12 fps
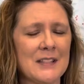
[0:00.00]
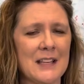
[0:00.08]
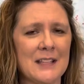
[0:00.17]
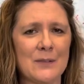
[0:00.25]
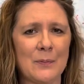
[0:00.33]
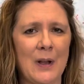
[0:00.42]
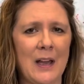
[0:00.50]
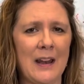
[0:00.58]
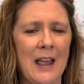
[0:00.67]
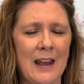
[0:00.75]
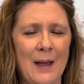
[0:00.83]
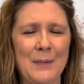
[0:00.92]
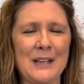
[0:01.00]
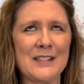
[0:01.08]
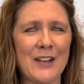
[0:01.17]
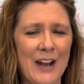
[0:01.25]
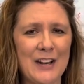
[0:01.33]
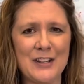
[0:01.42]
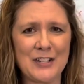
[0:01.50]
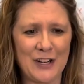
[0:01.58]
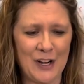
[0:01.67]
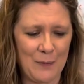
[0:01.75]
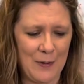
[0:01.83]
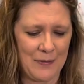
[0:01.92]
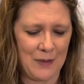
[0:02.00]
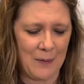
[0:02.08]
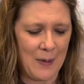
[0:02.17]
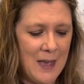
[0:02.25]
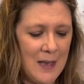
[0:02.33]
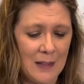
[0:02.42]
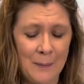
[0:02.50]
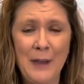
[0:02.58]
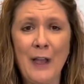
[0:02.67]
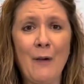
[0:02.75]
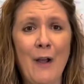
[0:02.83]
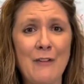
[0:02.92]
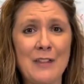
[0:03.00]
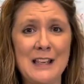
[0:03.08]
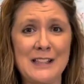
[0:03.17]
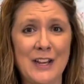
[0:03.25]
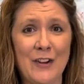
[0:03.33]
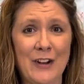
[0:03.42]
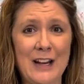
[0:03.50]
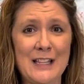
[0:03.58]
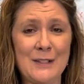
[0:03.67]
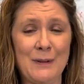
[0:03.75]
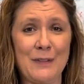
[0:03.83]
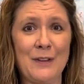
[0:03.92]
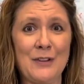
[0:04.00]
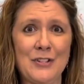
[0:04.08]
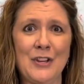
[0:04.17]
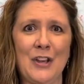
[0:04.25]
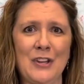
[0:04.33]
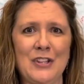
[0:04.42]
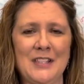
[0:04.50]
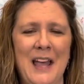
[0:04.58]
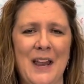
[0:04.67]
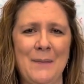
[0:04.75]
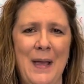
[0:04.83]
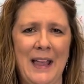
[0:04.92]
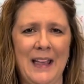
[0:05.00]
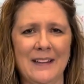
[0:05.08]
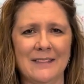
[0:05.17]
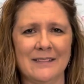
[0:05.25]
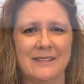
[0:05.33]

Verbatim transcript: this one and I'm excited to share it with you. Let me go over these ingredients with you and show you just how to make it.